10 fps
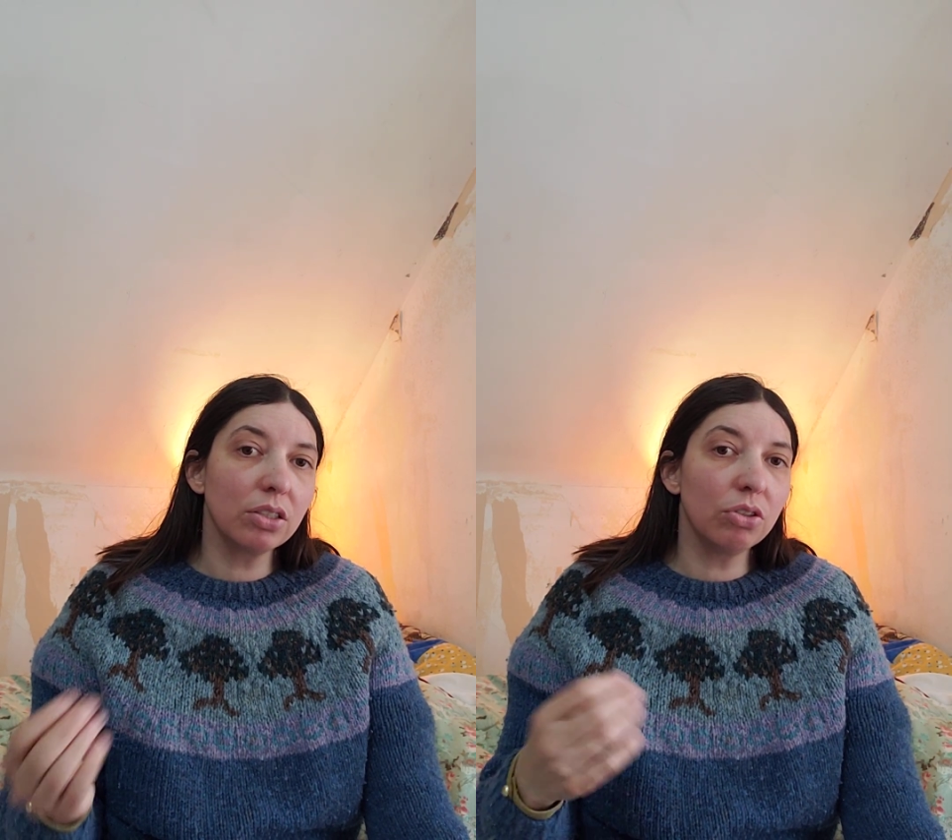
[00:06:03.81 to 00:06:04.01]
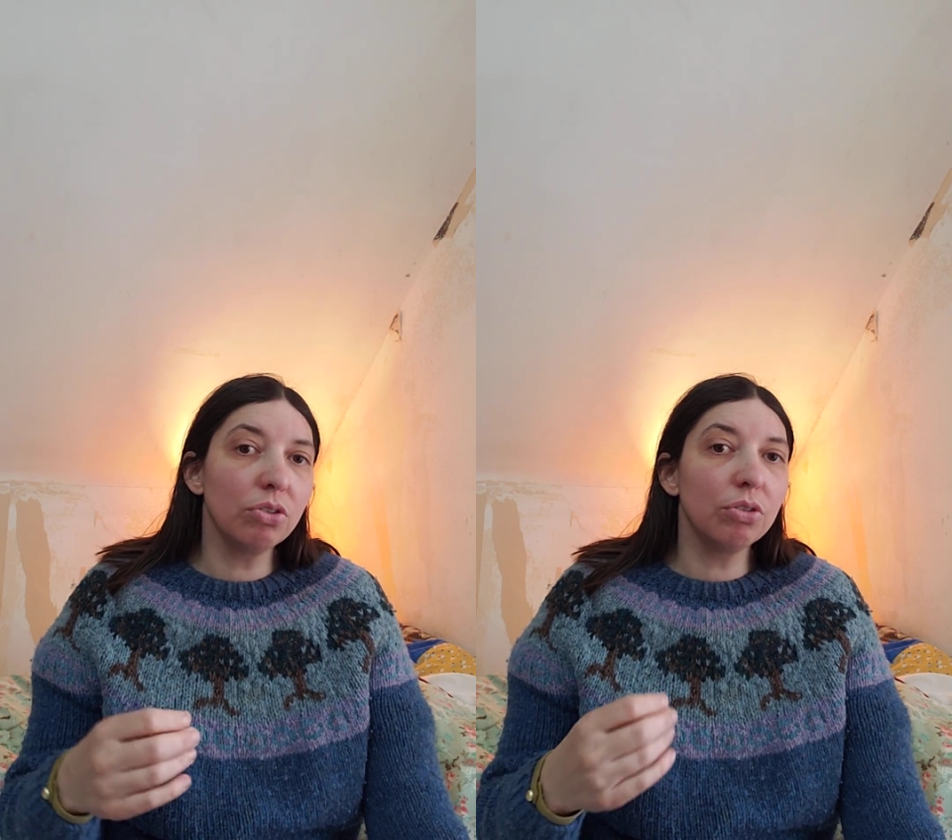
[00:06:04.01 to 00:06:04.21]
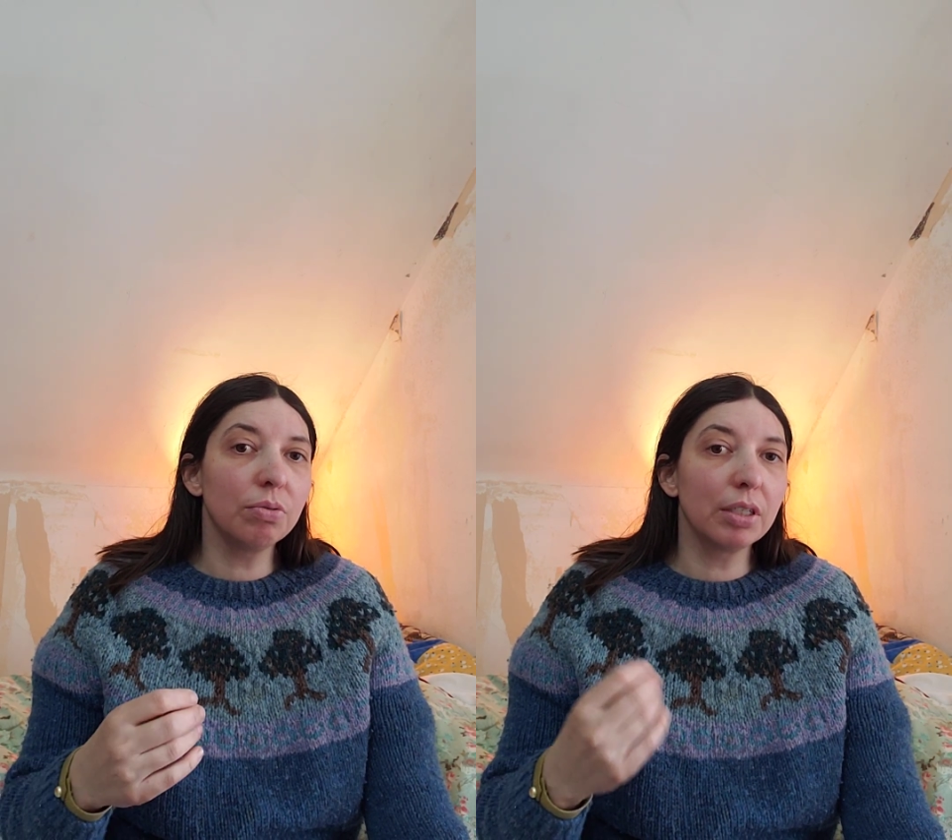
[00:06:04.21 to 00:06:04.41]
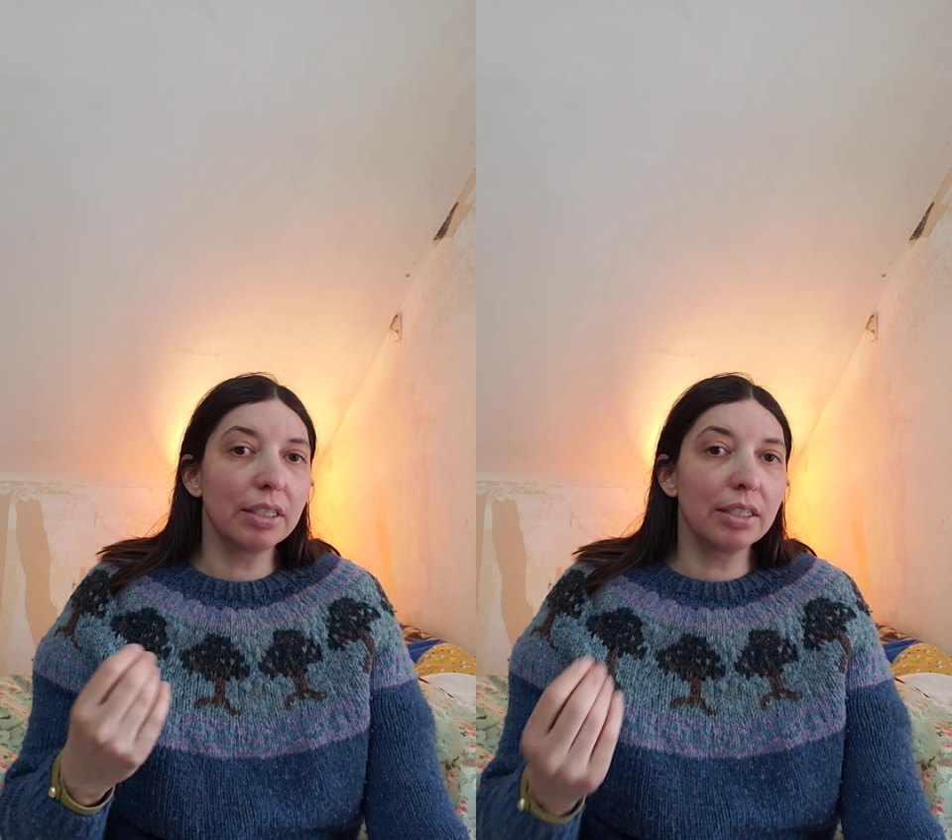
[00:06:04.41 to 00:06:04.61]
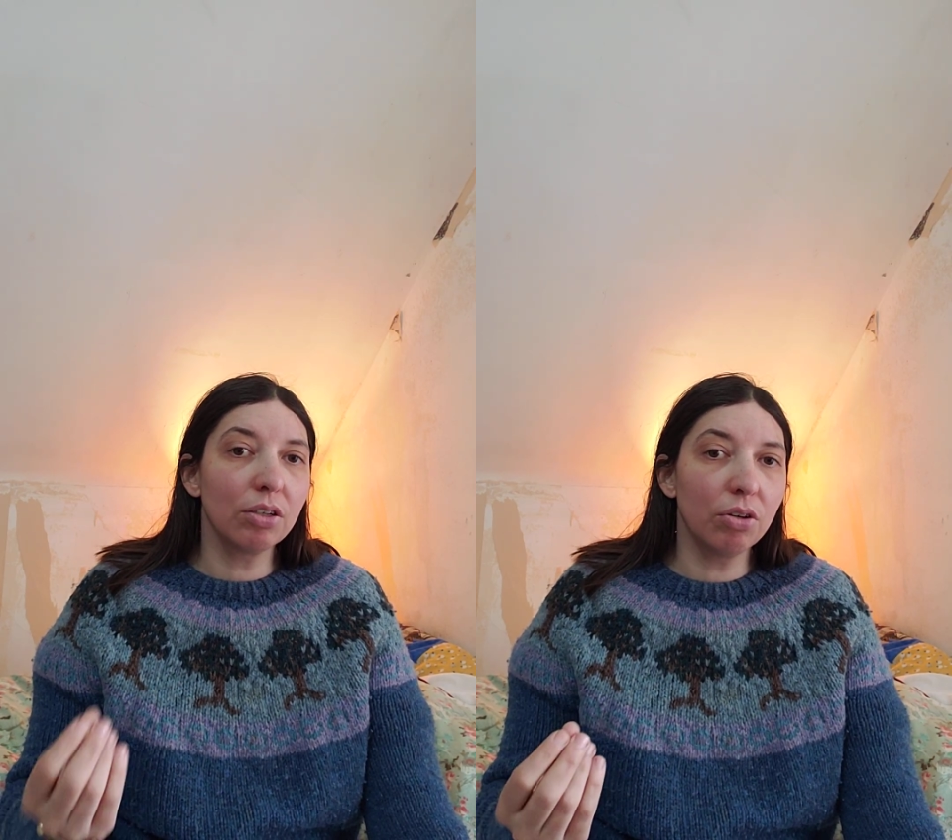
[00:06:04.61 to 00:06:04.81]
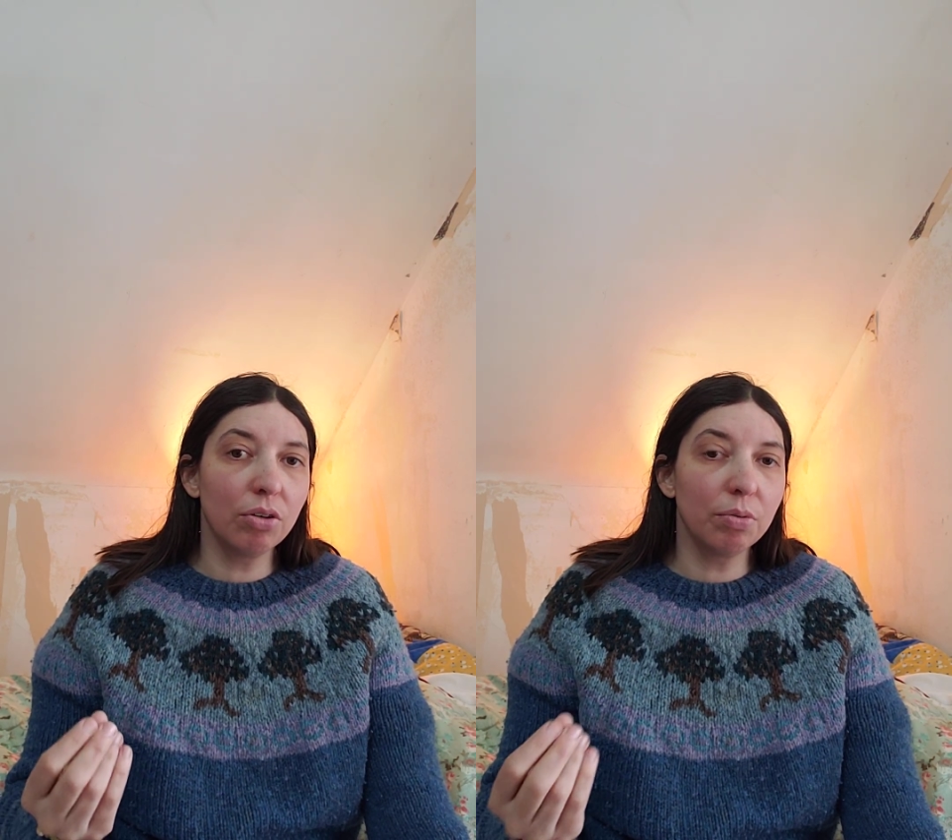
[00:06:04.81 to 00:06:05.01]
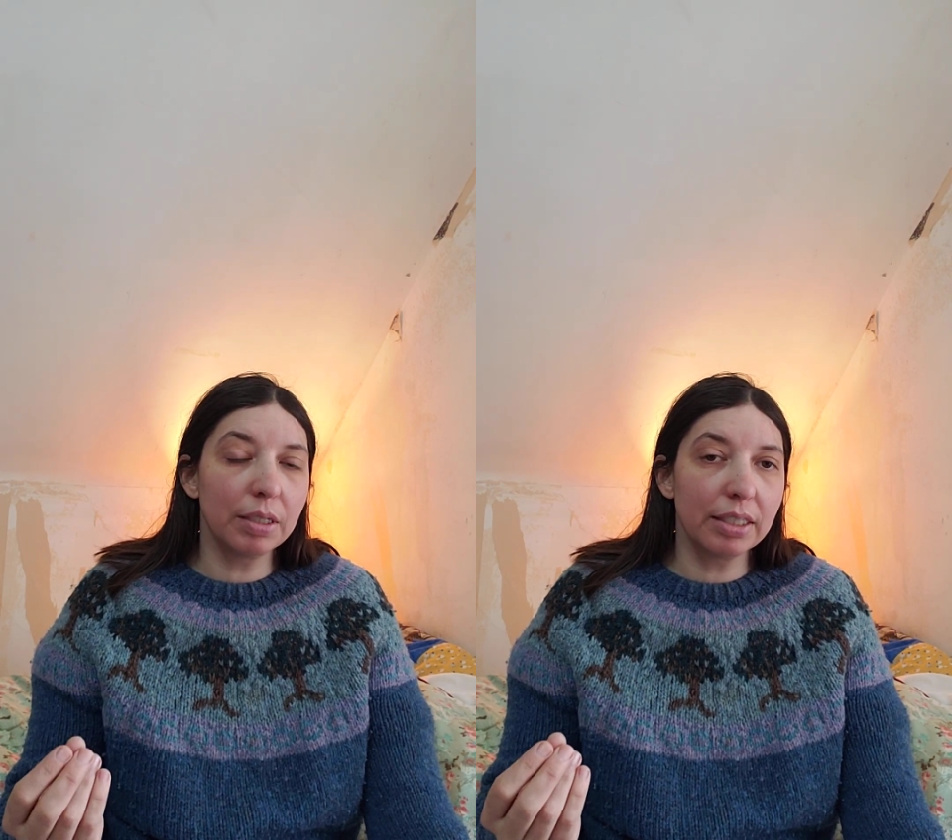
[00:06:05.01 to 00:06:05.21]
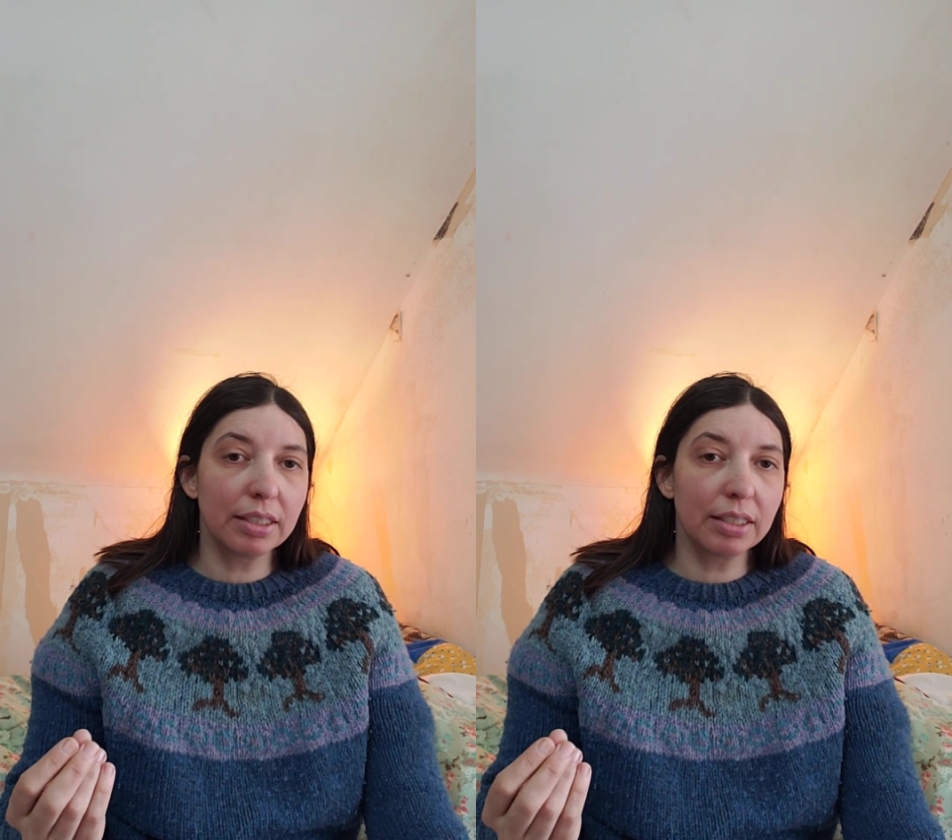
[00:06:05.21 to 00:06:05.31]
you do want to go with